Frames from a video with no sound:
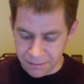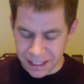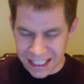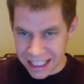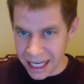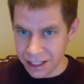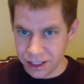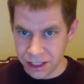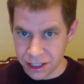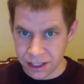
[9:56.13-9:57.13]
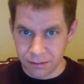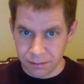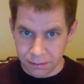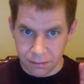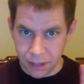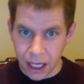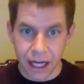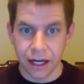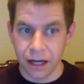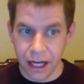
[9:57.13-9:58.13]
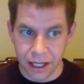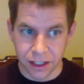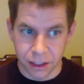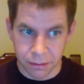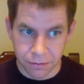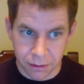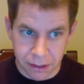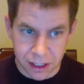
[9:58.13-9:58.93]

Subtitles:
besides just higher ISO performance.